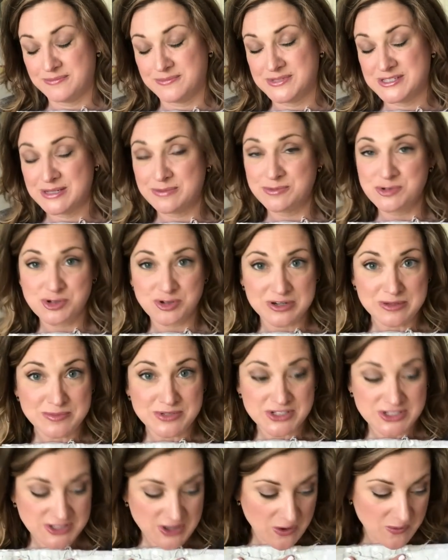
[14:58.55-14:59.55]
some dream
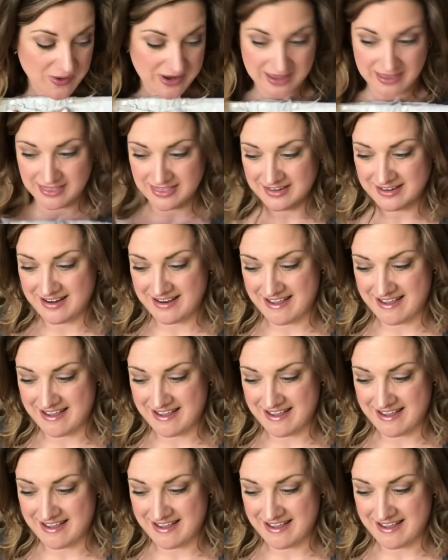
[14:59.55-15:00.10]
sewing that I